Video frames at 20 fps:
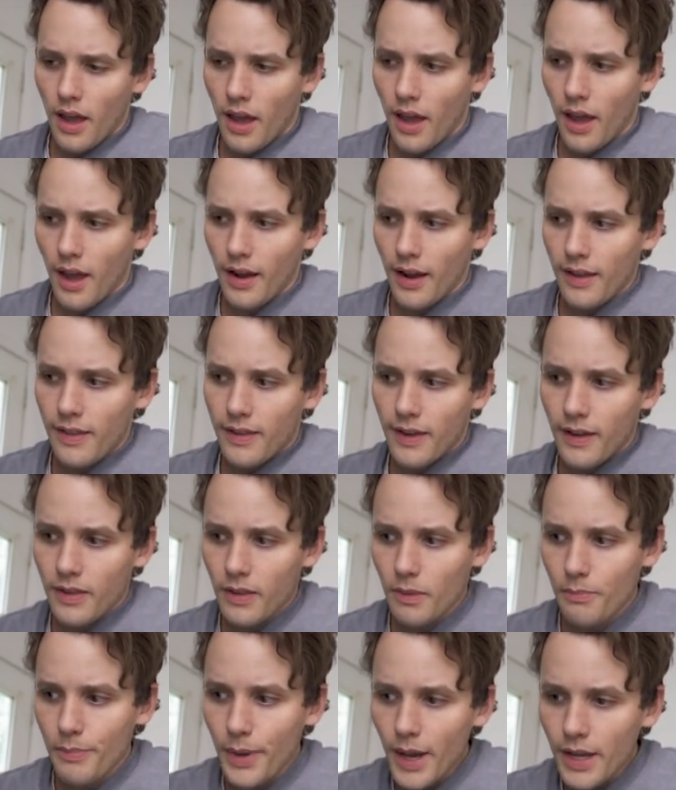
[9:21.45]
And I
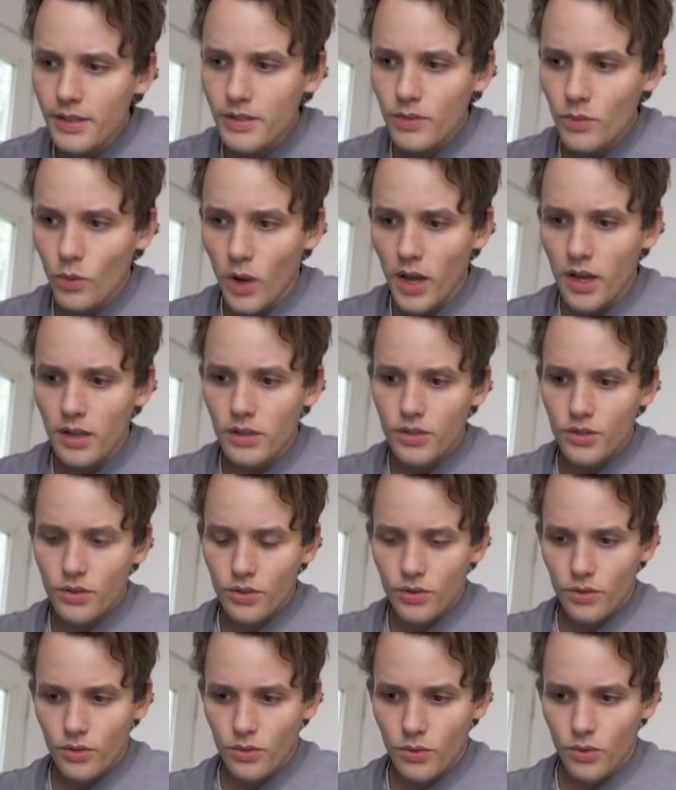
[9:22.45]
think the best way
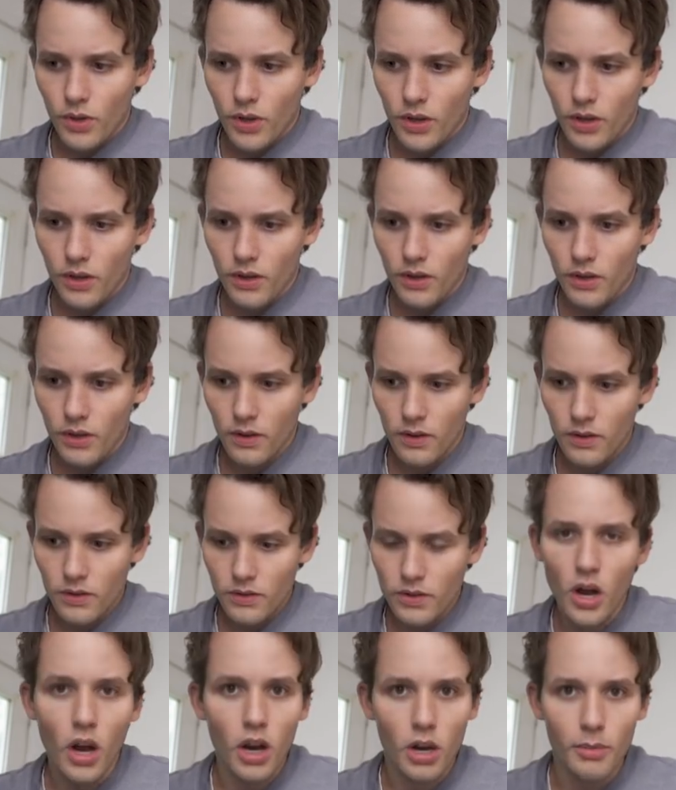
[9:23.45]
to
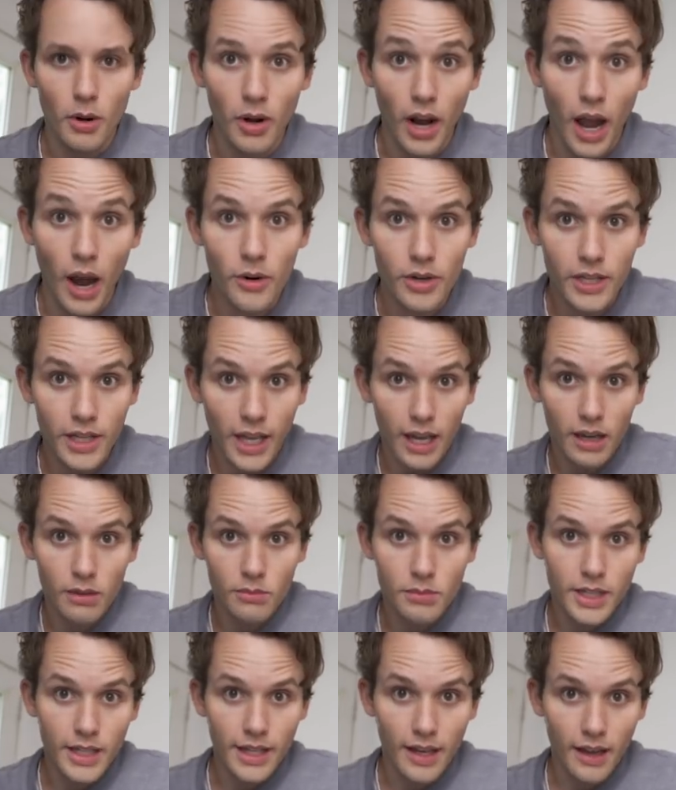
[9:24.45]
talk about how it
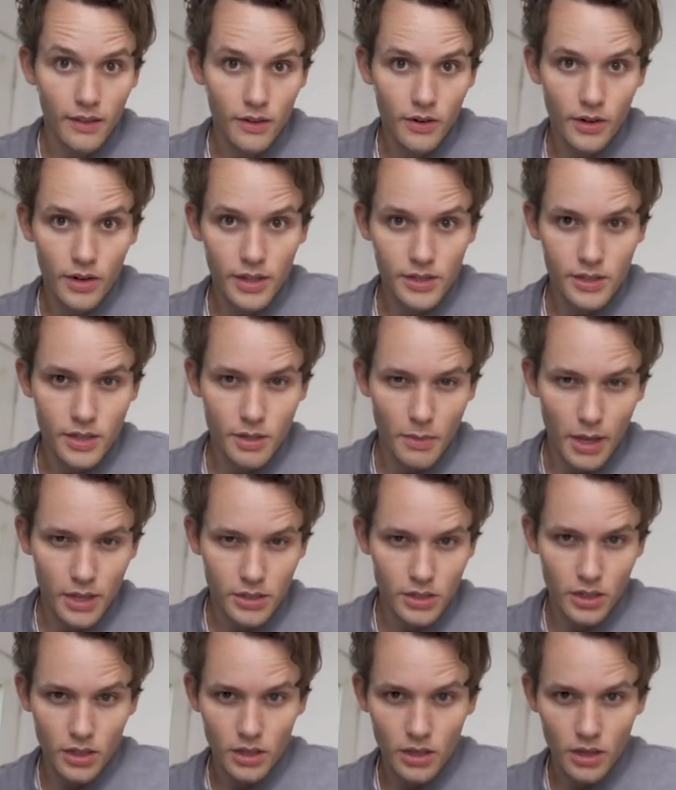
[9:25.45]
came together is to
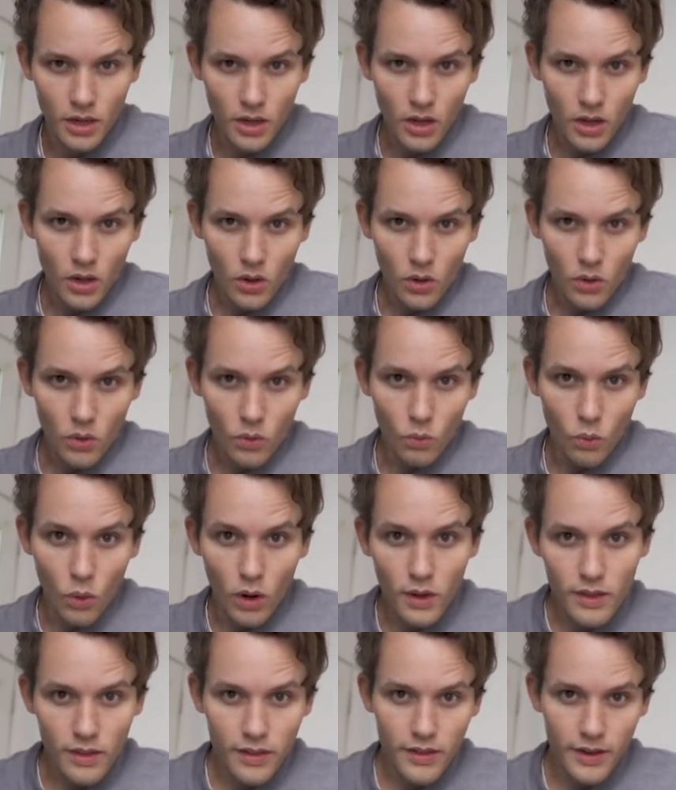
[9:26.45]
mention
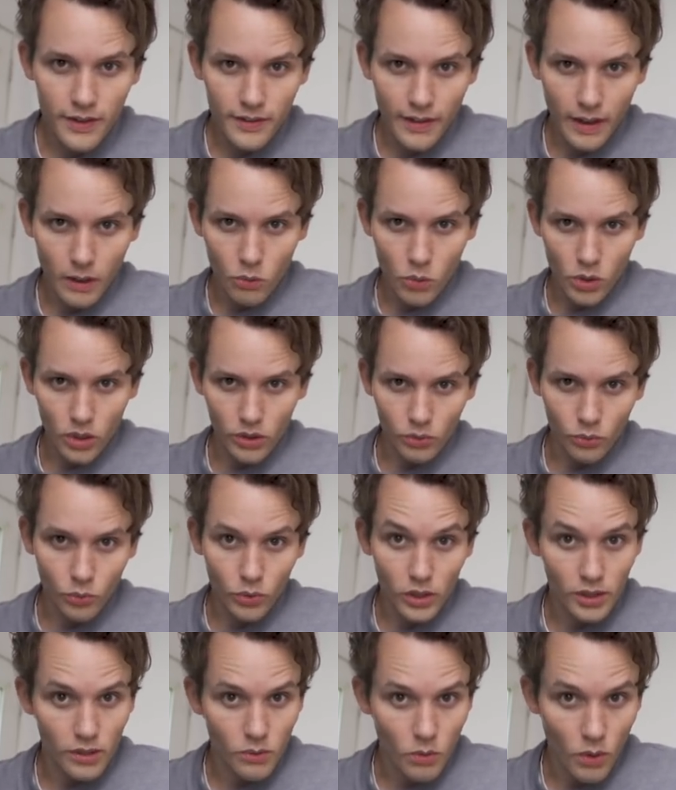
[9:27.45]
one thing that worked
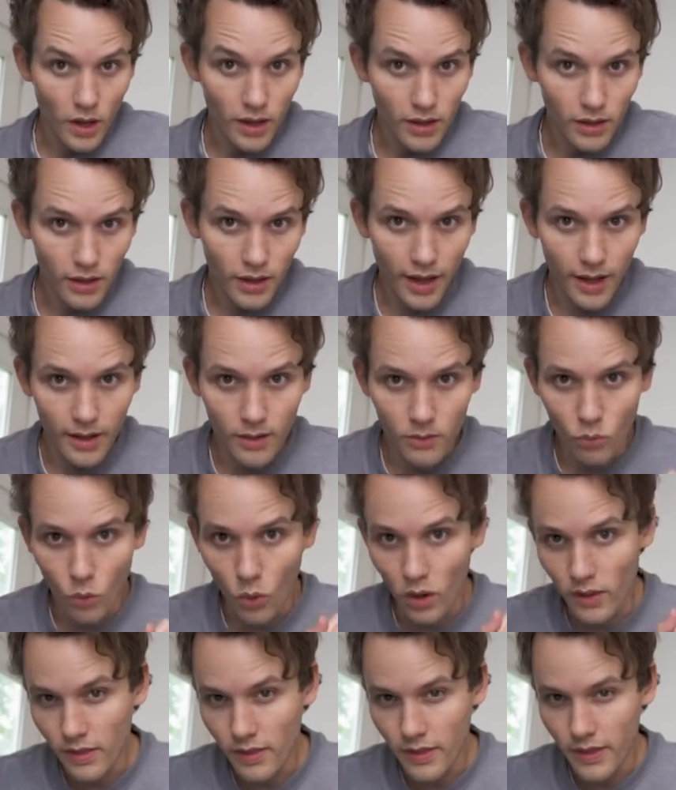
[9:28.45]
really well
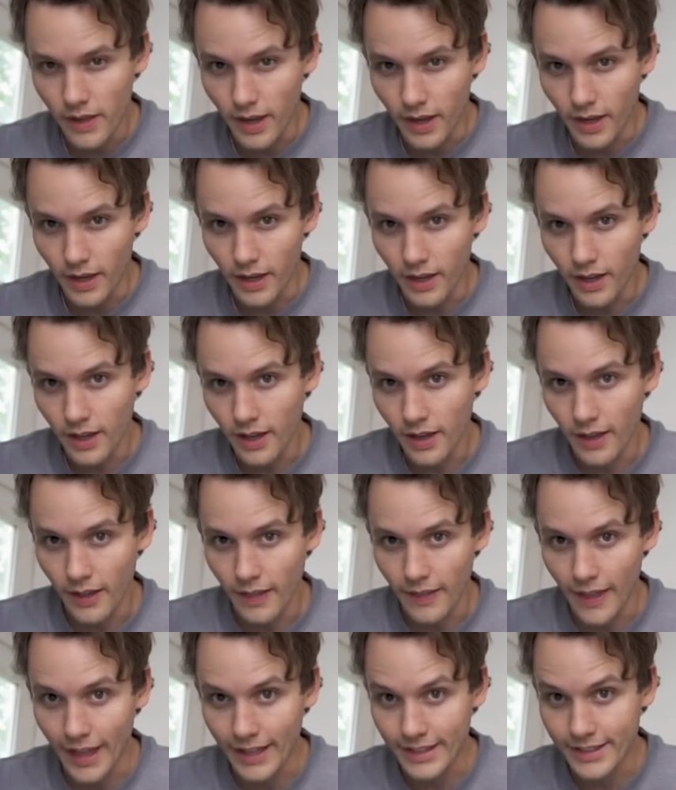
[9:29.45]
and one thing
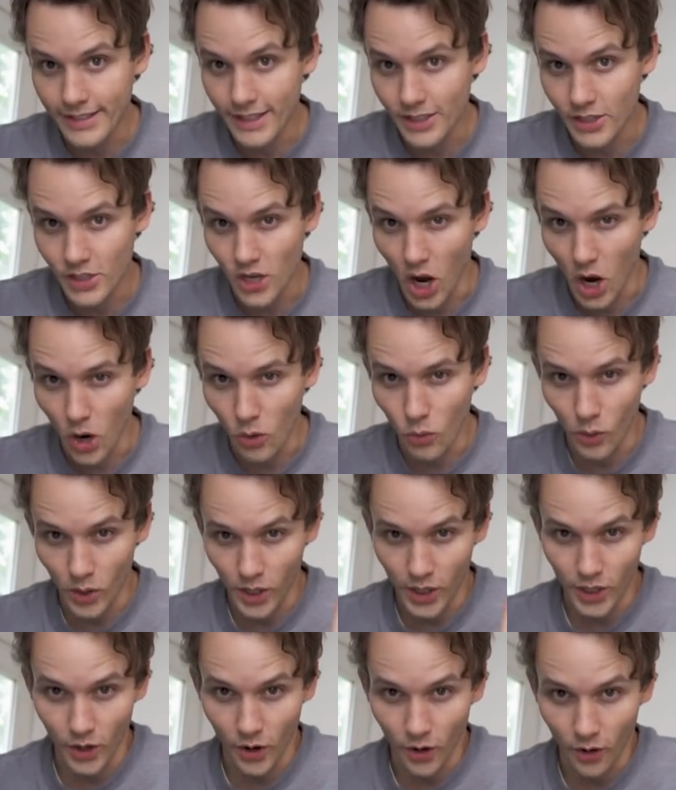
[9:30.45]
that did not
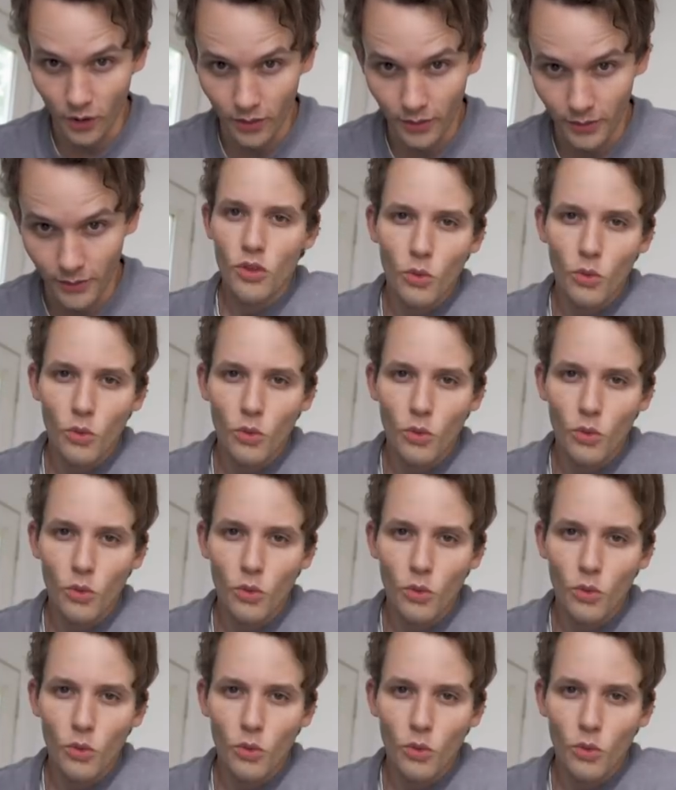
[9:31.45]
work at all.